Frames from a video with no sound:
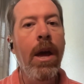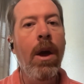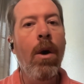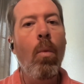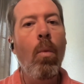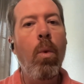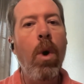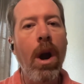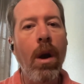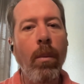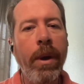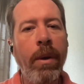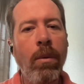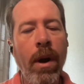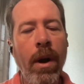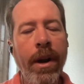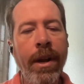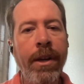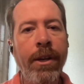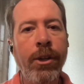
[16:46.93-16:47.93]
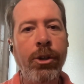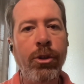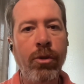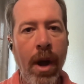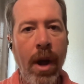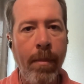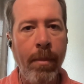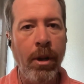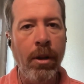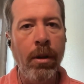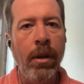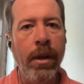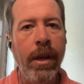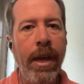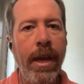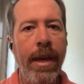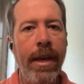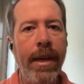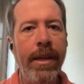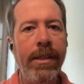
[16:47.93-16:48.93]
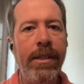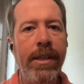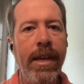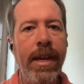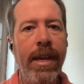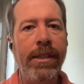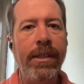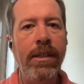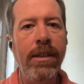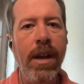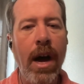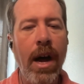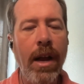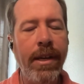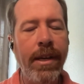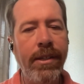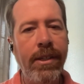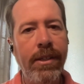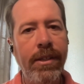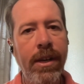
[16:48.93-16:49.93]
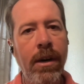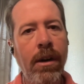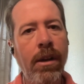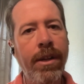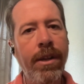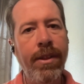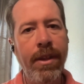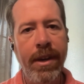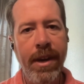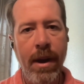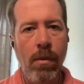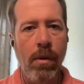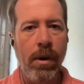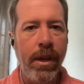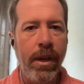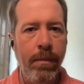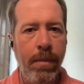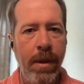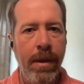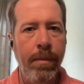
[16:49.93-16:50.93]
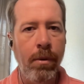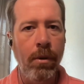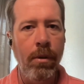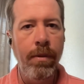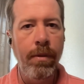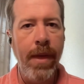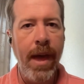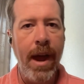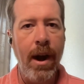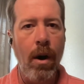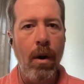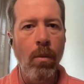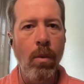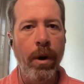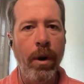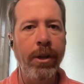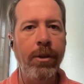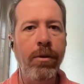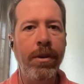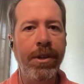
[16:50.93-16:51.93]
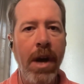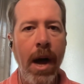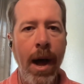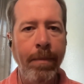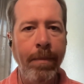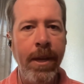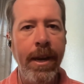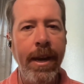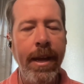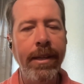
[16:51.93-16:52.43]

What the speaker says: Where we run into trouble is it's not necessarily the networking people that are wanting to adopt it.